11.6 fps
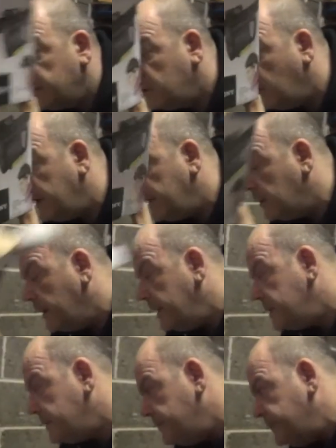20
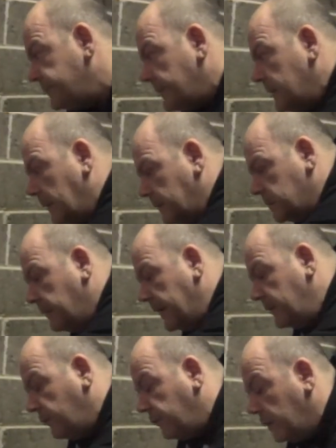quid. Now it's
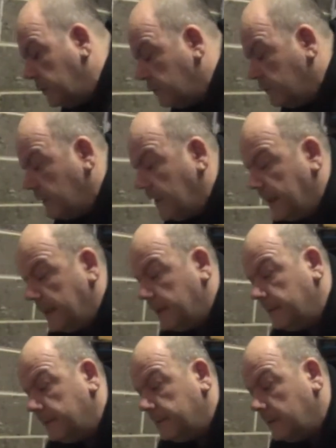meant for
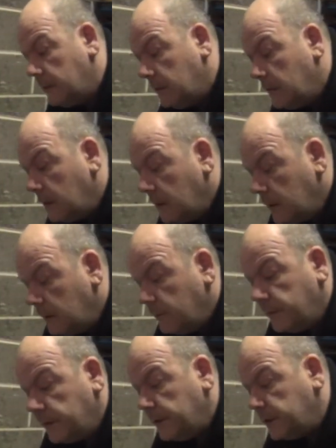you